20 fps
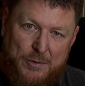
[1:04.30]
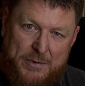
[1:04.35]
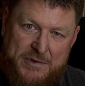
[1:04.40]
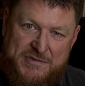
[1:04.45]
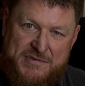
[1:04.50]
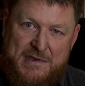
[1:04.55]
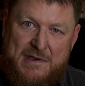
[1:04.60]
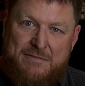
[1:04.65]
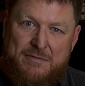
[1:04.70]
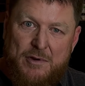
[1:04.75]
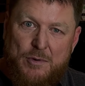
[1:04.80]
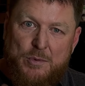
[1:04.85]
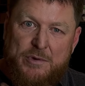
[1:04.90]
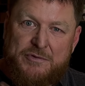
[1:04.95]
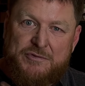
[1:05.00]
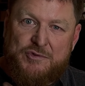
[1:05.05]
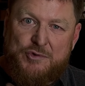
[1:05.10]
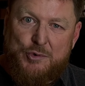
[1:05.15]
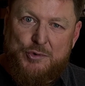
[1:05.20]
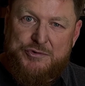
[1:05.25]
receiver
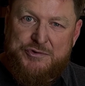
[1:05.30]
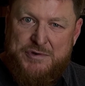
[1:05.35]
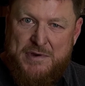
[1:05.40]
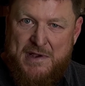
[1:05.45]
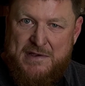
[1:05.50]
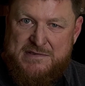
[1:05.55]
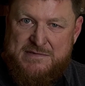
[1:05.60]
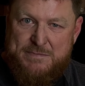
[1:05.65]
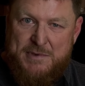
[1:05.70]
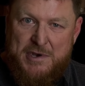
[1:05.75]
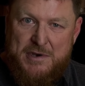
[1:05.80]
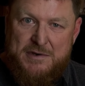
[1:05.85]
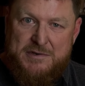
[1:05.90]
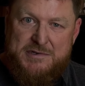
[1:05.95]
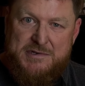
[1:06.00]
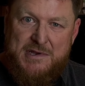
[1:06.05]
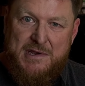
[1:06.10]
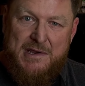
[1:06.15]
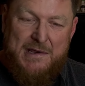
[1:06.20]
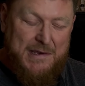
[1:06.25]
with dual
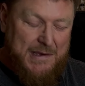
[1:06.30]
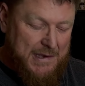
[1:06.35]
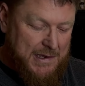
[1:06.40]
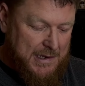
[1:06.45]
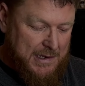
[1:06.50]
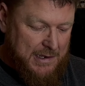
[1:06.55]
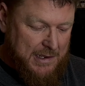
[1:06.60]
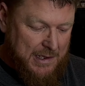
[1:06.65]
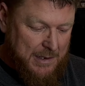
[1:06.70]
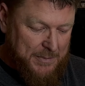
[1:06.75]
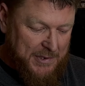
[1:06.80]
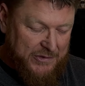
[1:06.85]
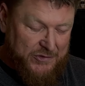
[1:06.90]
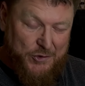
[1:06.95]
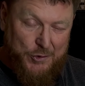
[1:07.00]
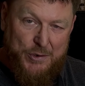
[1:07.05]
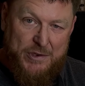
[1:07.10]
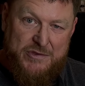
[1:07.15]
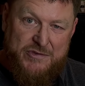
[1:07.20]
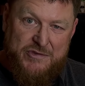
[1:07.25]
transmitters coming
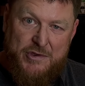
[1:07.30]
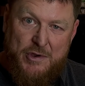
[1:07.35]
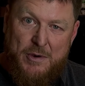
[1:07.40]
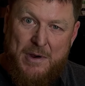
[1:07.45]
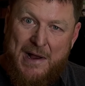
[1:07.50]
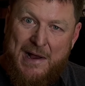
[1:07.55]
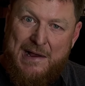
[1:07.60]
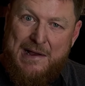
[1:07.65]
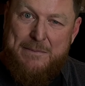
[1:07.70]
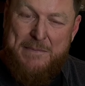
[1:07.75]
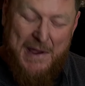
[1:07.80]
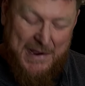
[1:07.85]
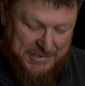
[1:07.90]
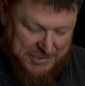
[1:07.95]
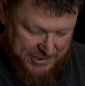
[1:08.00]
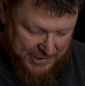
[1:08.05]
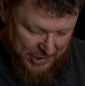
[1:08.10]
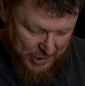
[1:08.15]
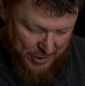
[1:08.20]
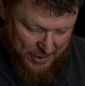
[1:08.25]
to it. So I'm
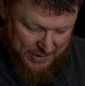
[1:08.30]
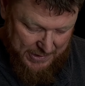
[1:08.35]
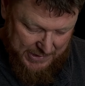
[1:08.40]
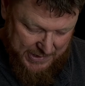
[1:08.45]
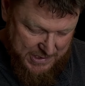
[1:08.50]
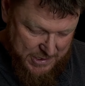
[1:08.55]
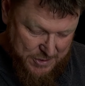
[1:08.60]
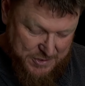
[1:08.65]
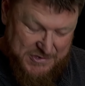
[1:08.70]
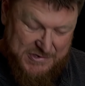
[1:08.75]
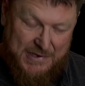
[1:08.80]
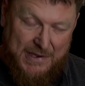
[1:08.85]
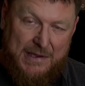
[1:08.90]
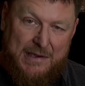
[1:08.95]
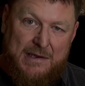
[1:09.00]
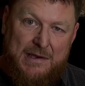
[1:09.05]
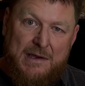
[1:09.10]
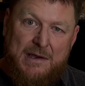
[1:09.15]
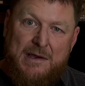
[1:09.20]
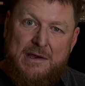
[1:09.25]
actually currently
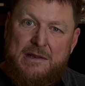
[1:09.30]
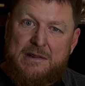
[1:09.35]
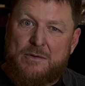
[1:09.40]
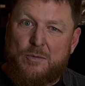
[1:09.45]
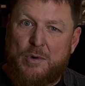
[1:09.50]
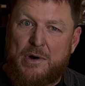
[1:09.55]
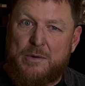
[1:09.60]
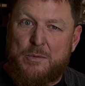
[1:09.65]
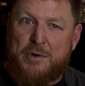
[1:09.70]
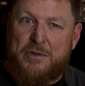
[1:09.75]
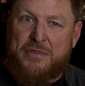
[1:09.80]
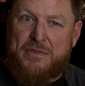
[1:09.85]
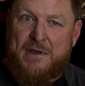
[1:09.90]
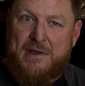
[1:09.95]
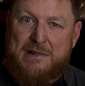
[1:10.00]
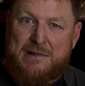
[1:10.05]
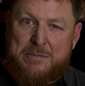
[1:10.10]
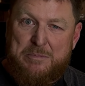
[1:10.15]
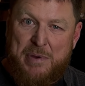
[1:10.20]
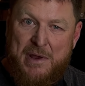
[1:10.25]
using the one with
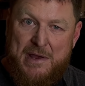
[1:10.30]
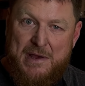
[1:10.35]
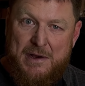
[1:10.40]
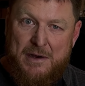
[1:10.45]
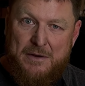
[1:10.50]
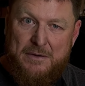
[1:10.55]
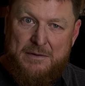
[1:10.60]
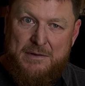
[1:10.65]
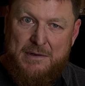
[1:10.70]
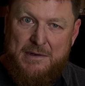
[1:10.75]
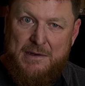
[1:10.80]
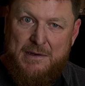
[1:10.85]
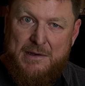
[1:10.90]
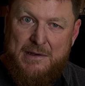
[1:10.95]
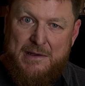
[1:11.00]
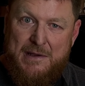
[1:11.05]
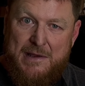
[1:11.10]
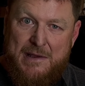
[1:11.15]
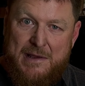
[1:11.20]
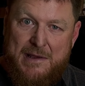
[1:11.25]
the lapel,
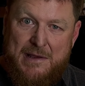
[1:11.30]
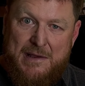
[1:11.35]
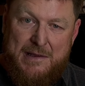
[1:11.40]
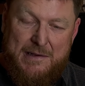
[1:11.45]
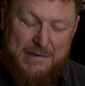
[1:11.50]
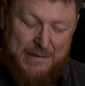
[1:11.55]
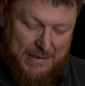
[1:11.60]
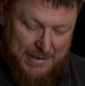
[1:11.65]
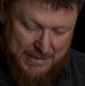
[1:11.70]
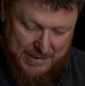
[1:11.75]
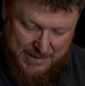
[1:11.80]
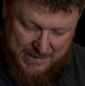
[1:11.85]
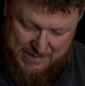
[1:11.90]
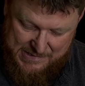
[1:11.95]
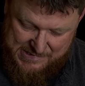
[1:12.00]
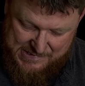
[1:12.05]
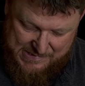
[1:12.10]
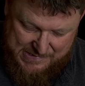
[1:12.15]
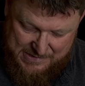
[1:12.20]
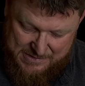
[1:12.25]
and
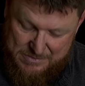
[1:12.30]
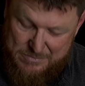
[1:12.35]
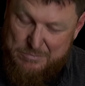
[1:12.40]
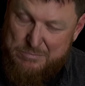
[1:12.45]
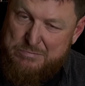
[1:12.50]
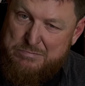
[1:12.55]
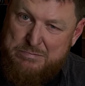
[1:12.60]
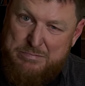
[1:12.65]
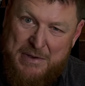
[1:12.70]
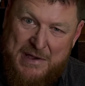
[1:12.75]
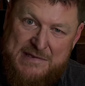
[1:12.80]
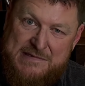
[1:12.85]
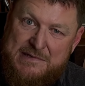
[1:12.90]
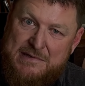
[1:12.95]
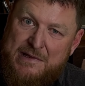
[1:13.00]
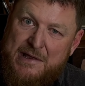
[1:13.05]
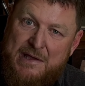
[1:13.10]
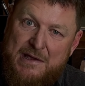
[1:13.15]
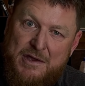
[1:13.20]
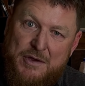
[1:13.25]
it's
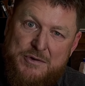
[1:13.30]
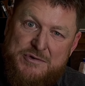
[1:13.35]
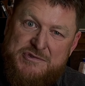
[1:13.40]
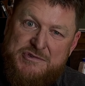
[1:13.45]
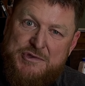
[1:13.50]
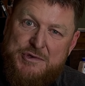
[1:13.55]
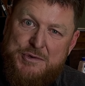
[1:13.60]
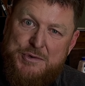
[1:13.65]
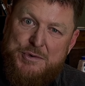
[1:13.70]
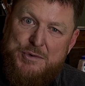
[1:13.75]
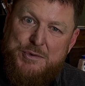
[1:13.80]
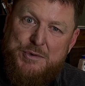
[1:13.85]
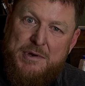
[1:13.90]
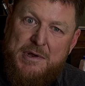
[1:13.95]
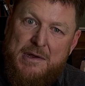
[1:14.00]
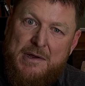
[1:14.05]
basically, it goes to